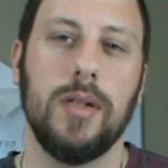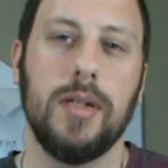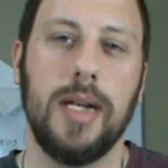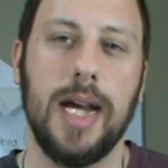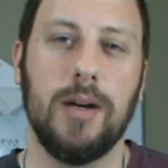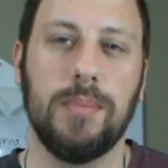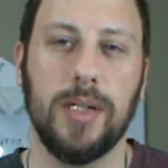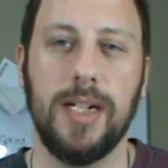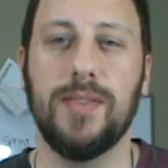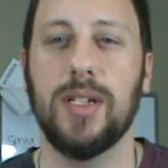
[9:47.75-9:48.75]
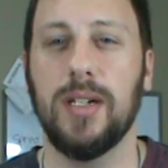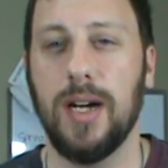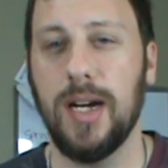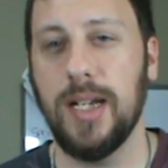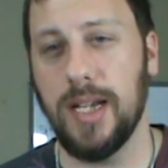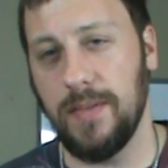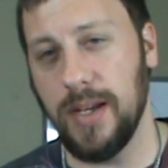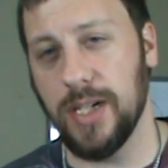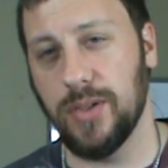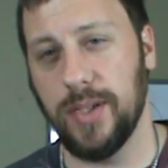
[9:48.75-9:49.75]
Now, believe it or not, I've
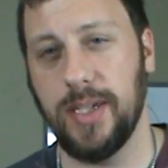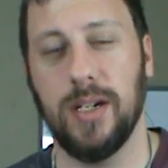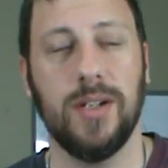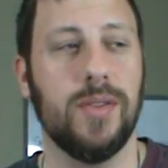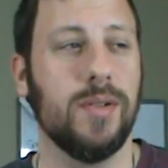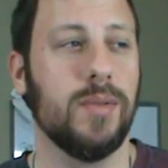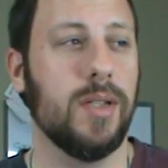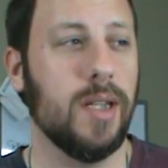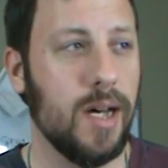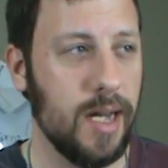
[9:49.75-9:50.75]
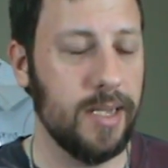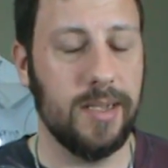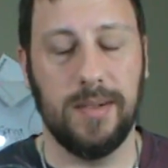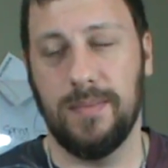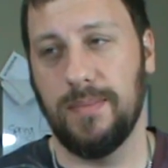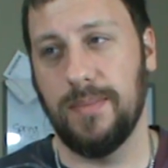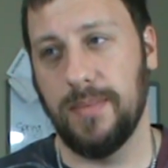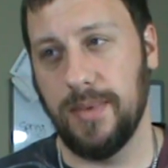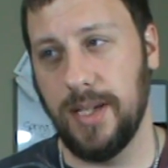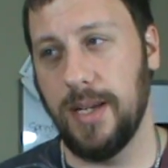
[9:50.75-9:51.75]
actually gone through a lot
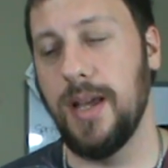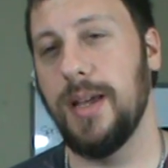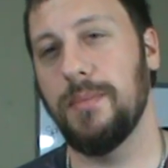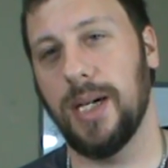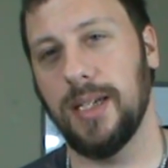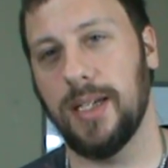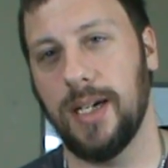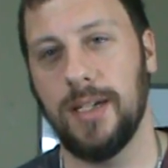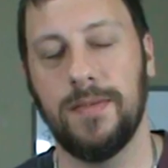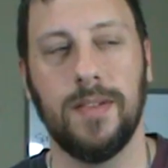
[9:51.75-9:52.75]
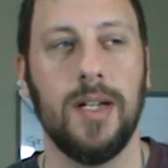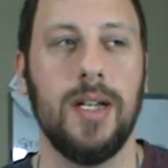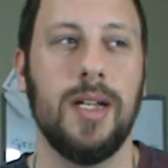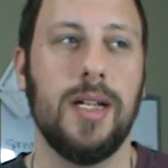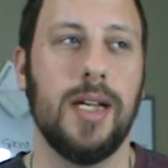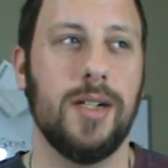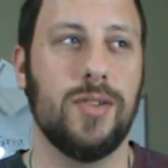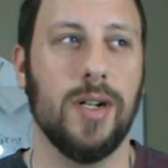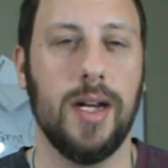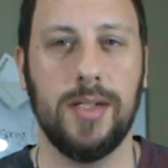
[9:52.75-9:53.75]
in my life and in
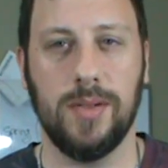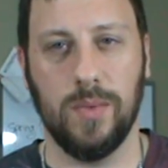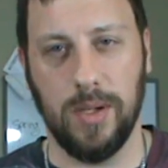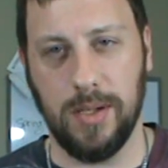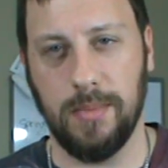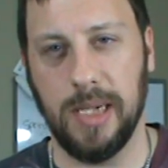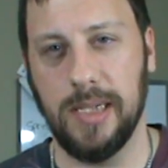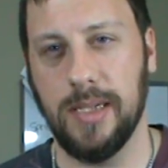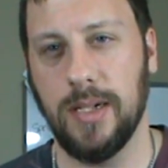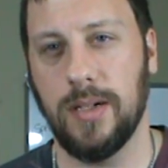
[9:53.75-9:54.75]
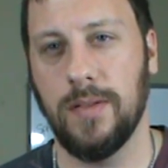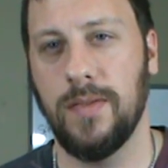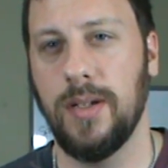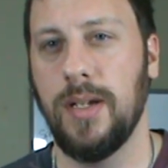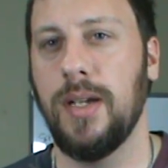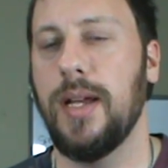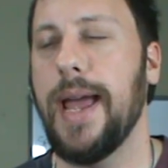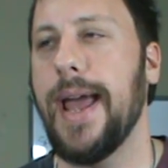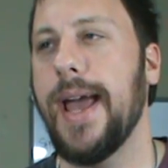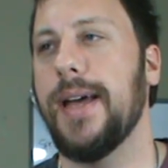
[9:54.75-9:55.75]
trying to work on myself.
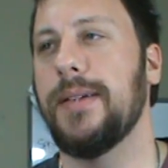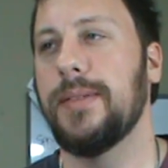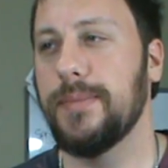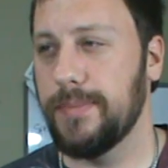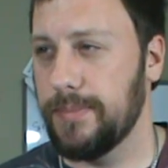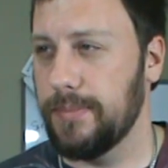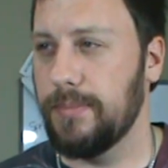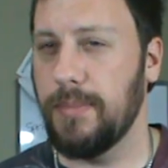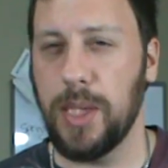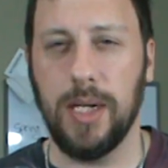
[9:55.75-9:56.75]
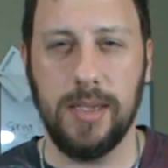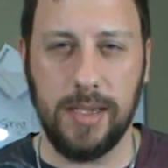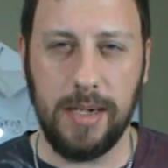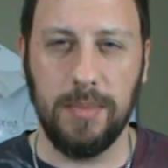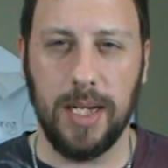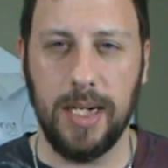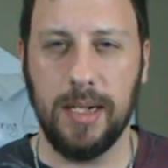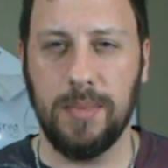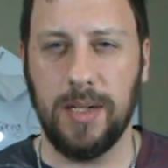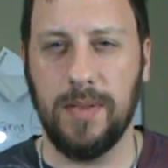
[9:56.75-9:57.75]
And it may not seem like
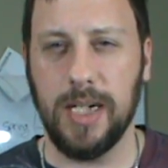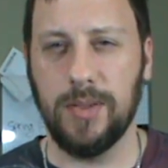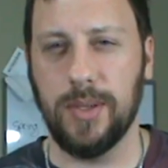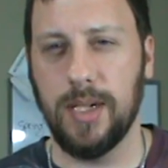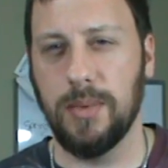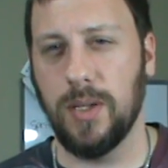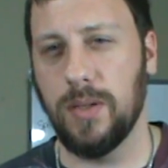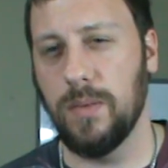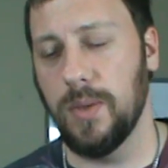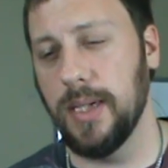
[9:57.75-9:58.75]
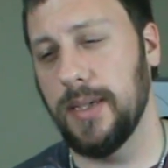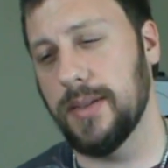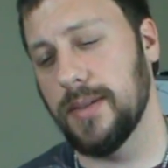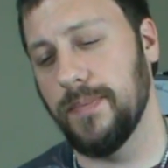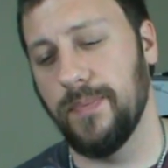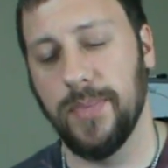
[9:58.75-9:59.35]
it, but I've actually come a long ways.